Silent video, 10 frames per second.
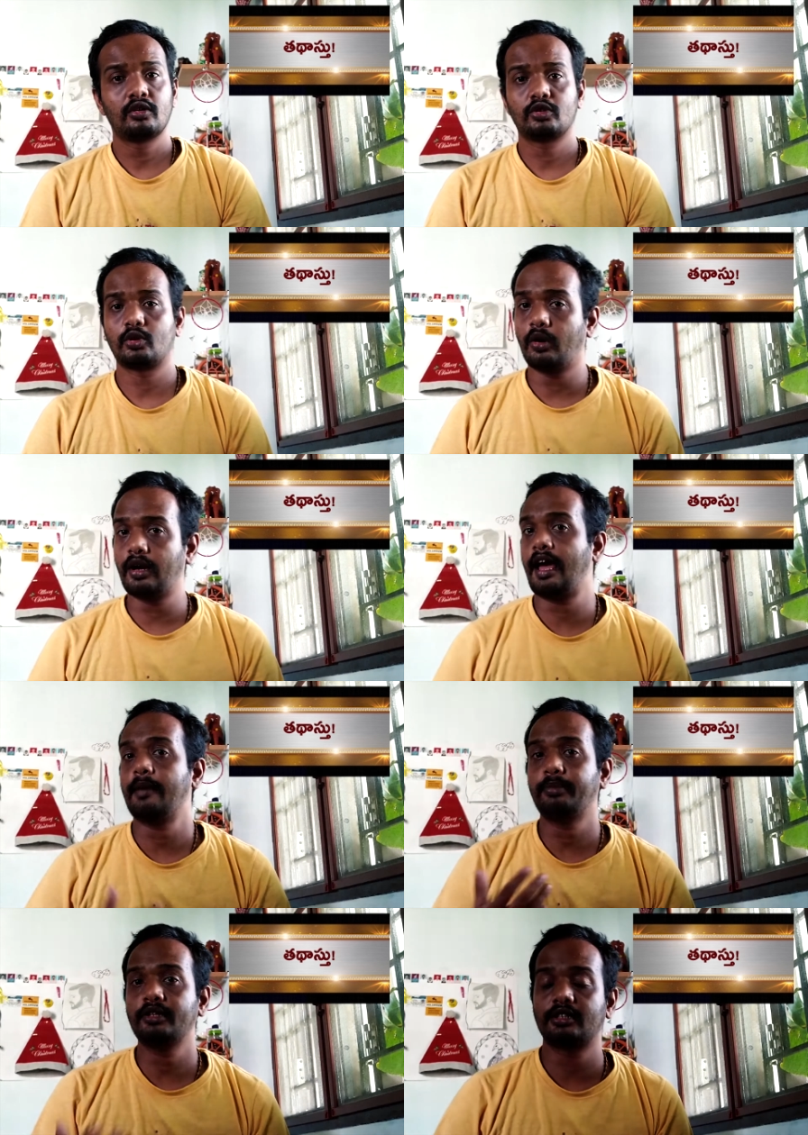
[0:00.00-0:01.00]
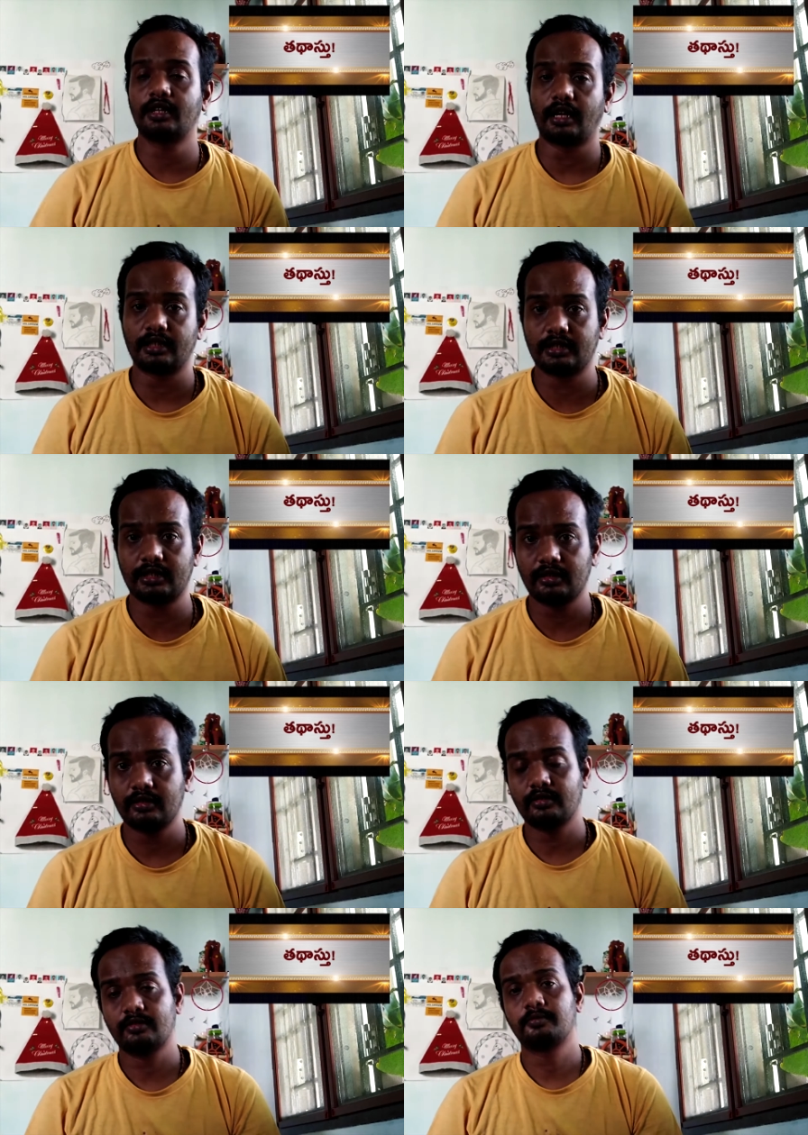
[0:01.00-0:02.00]
So what happens next
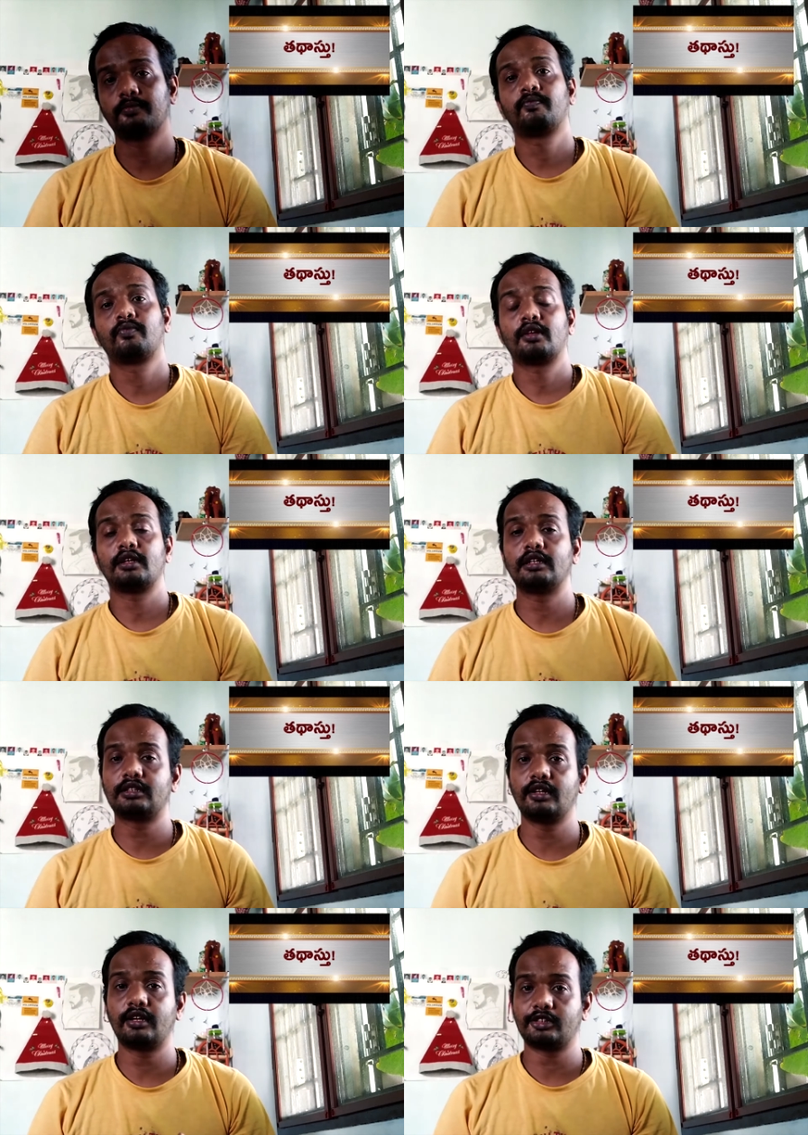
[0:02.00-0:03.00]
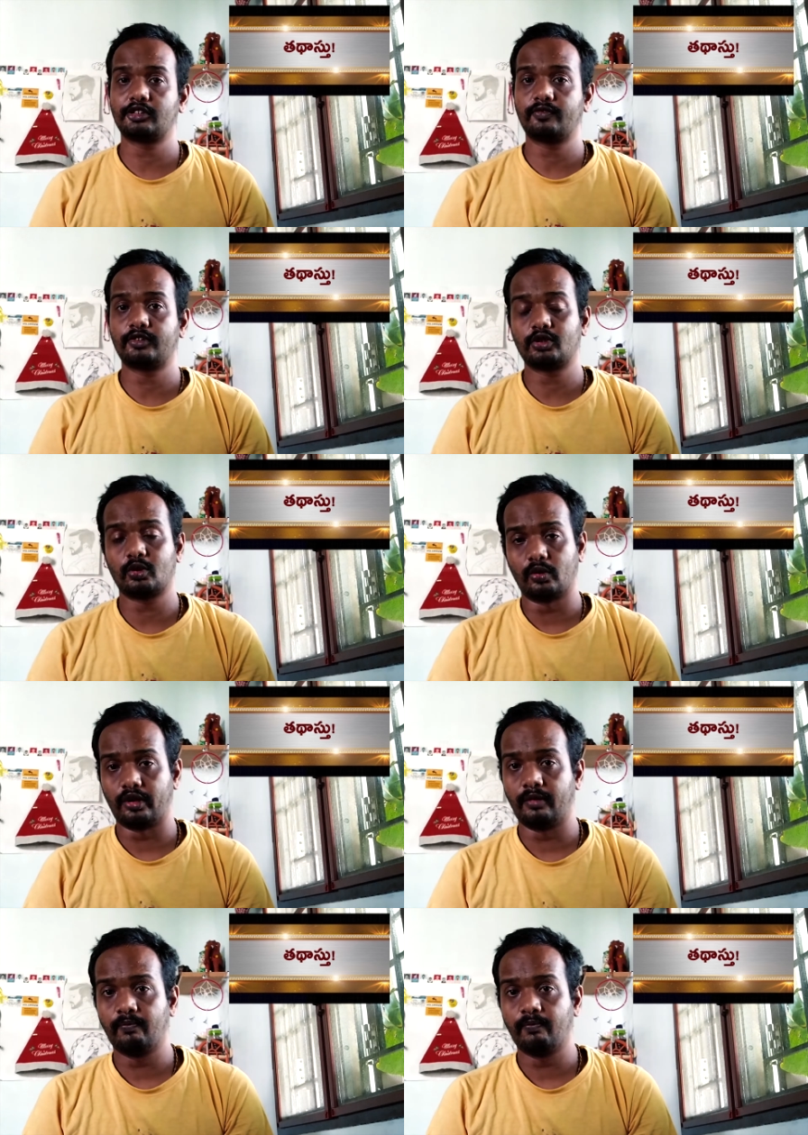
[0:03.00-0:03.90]
is the rest of the story.